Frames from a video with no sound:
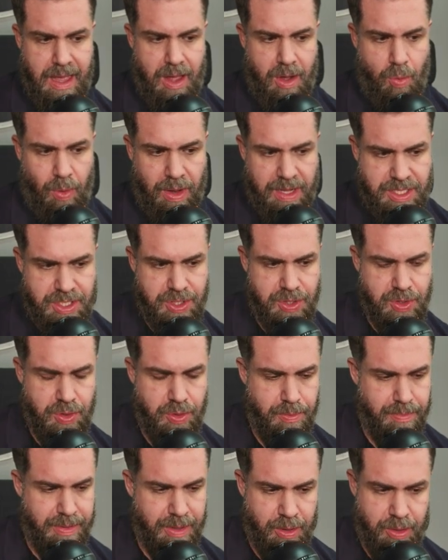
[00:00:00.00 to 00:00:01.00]
once you
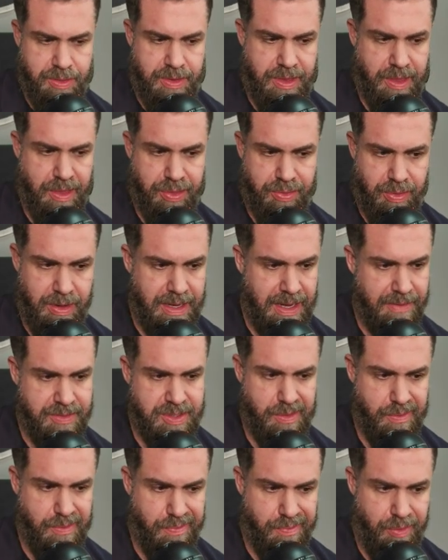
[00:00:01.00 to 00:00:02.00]
build the 3 levels
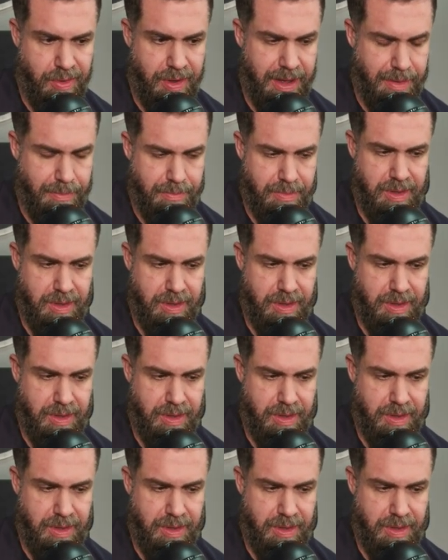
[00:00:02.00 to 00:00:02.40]
of frame,